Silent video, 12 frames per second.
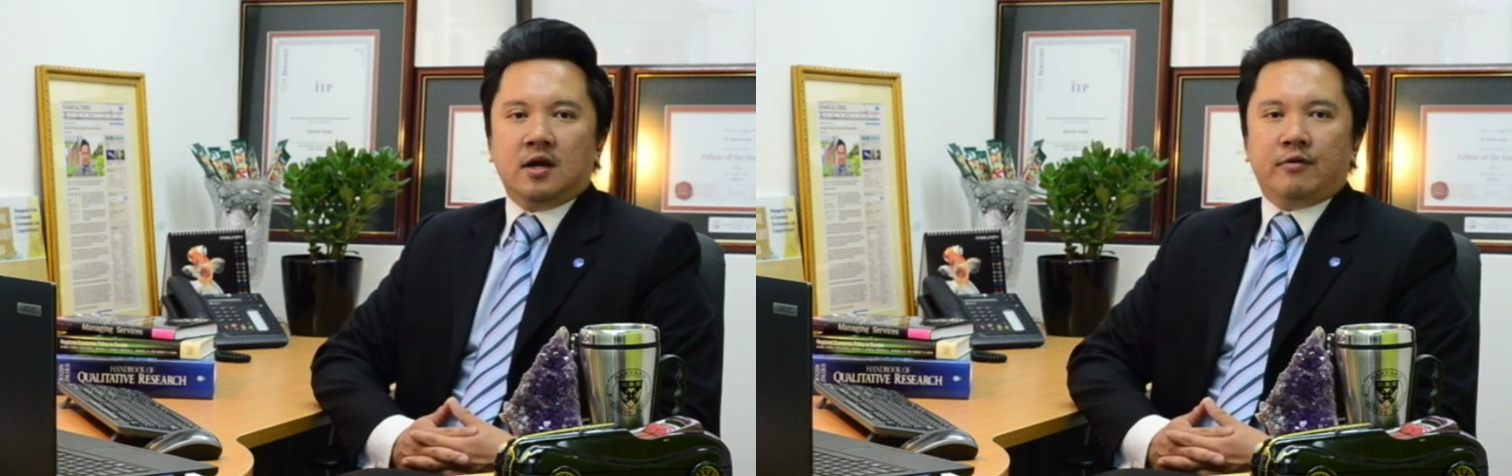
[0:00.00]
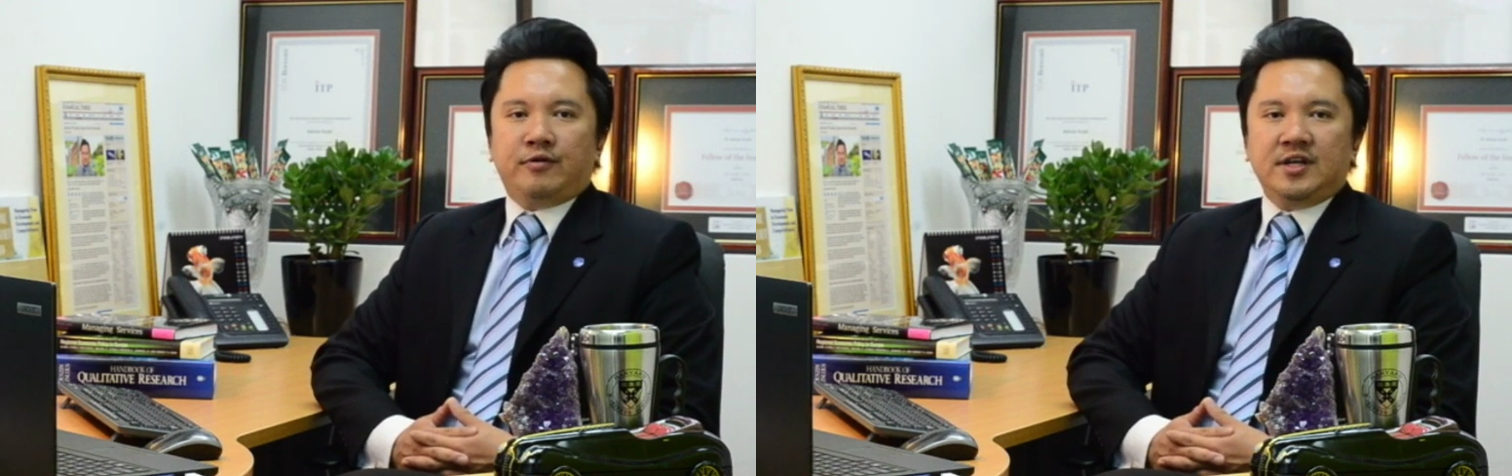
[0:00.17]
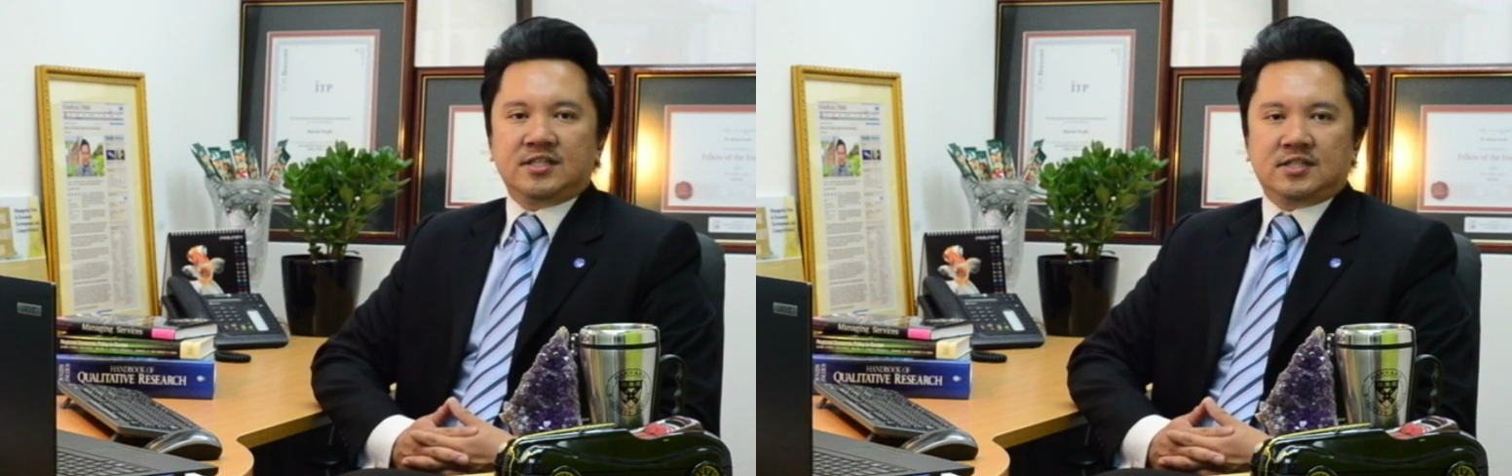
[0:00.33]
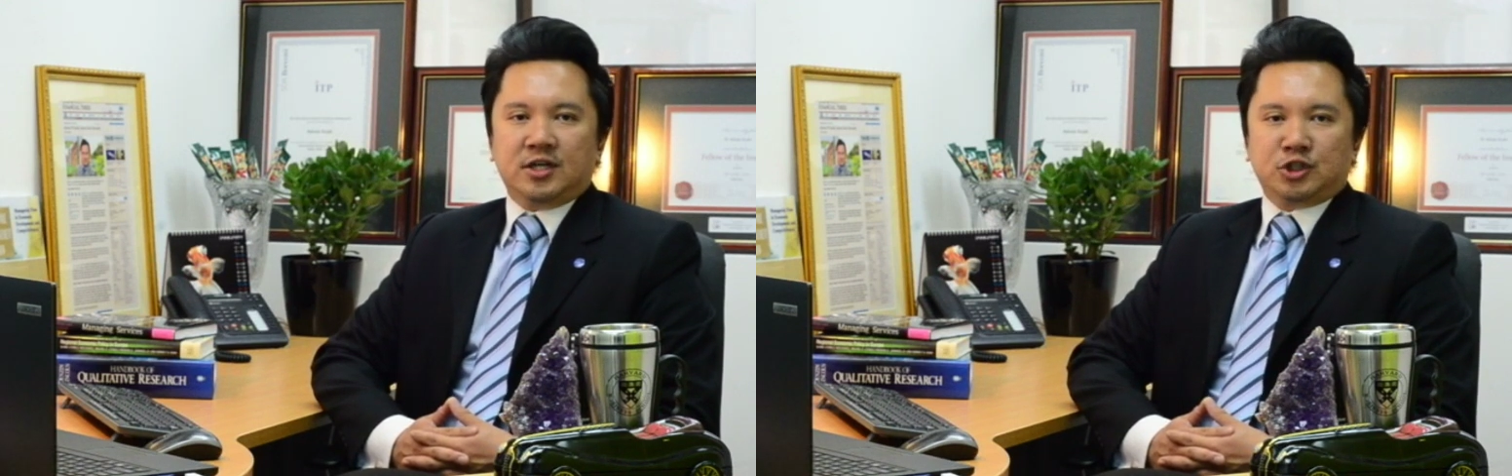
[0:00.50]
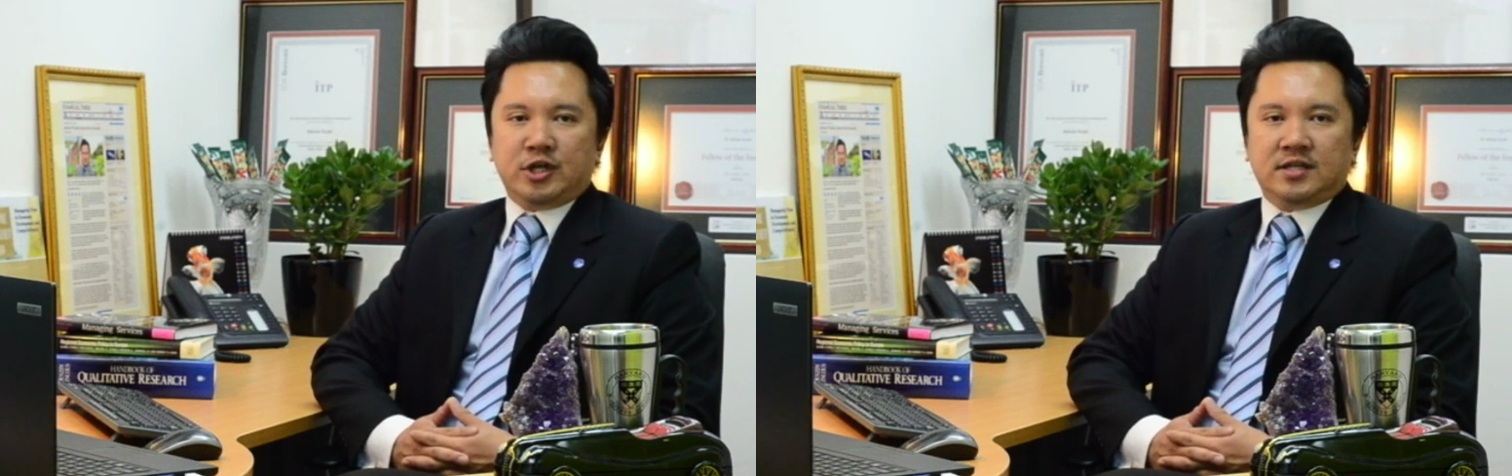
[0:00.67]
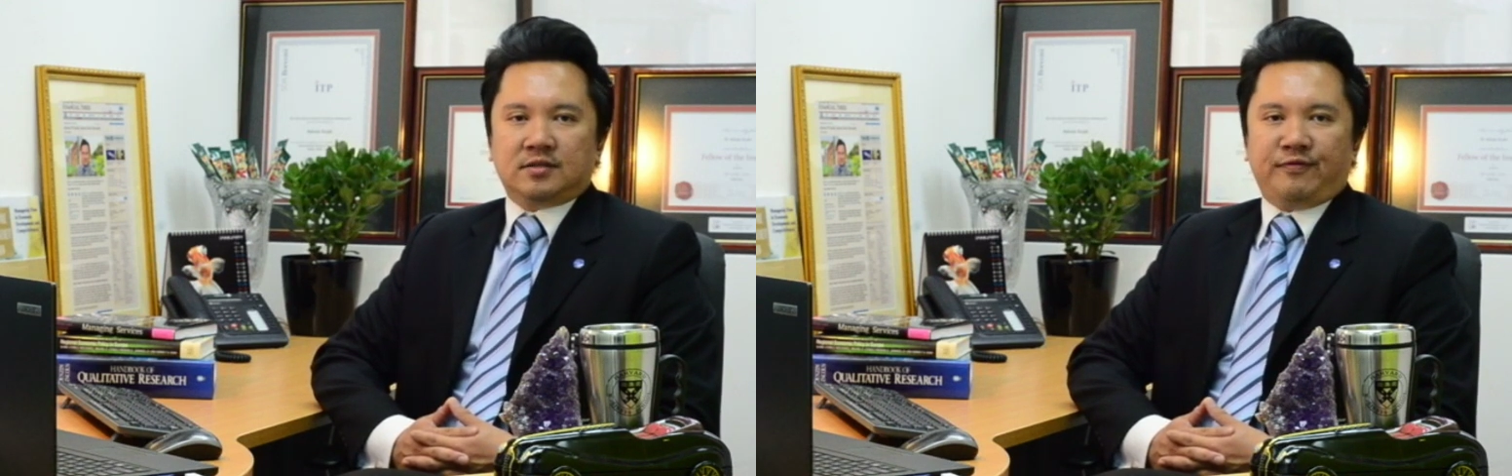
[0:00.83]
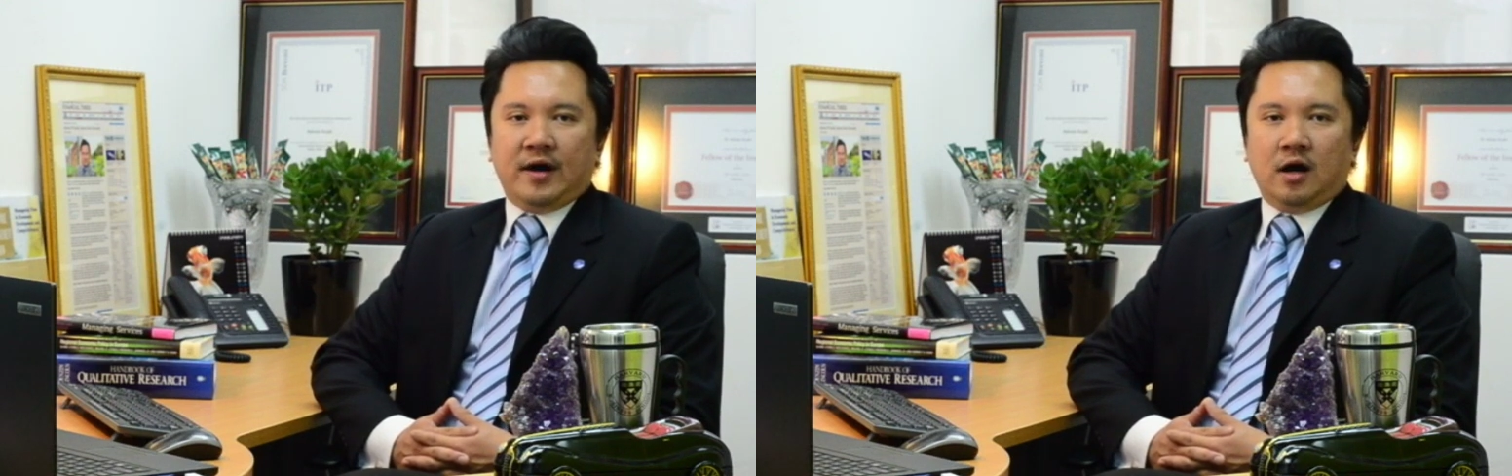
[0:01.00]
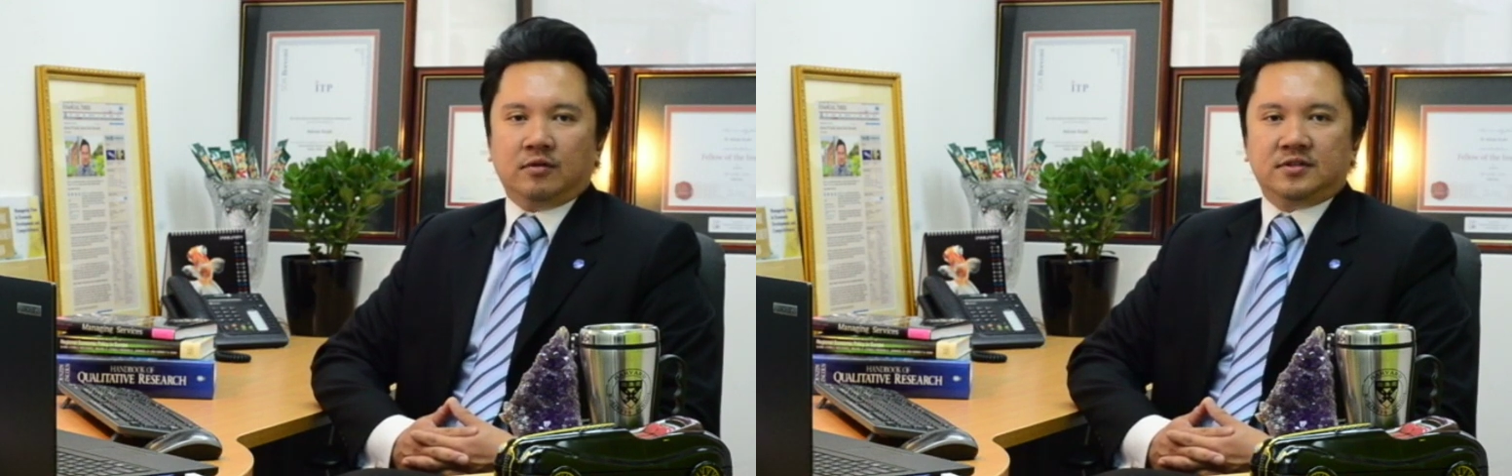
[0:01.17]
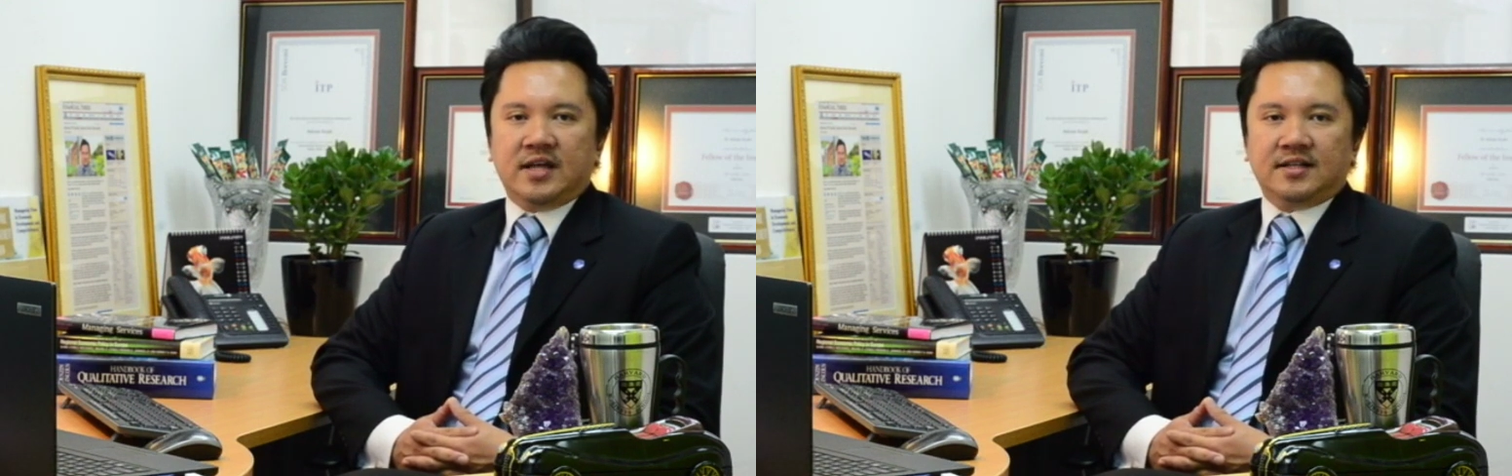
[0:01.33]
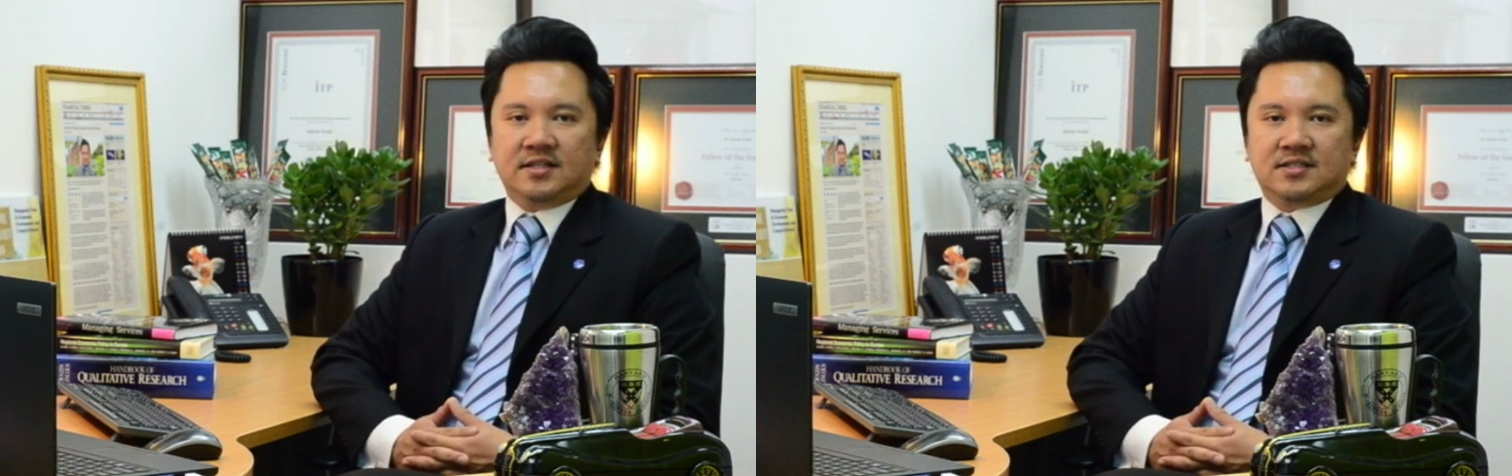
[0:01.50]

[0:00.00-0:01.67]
research has found that a